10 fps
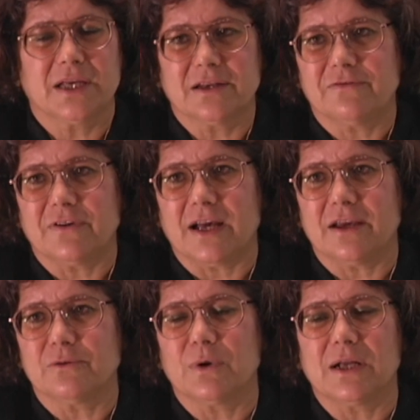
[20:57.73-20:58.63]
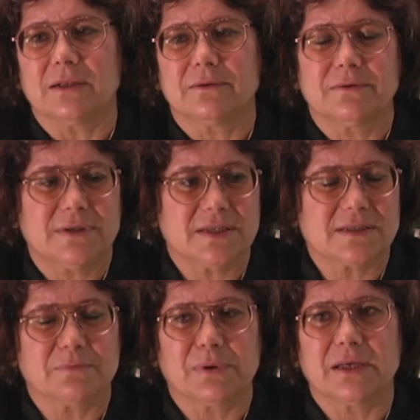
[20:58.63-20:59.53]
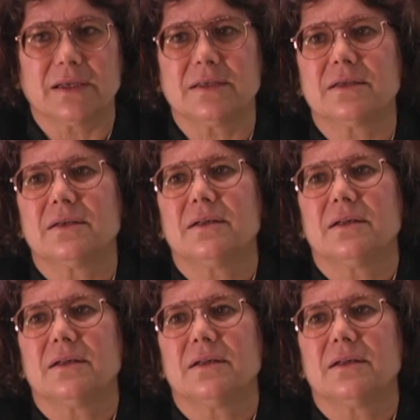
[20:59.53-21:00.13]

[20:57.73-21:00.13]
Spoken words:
dignified, well-disciplined,